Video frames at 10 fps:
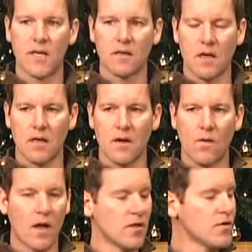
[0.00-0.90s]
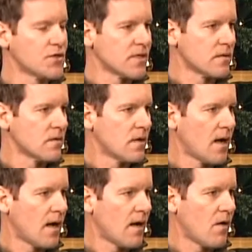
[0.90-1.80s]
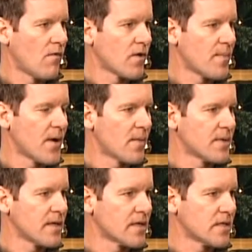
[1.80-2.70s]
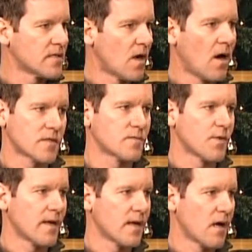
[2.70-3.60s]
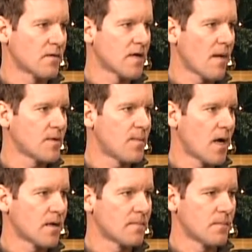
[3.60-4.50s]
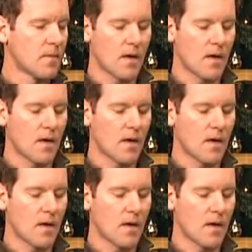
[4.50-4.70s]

bit ago Illusion uh, mm. over at Bear Bear Peak is awesome right now, top to bottom.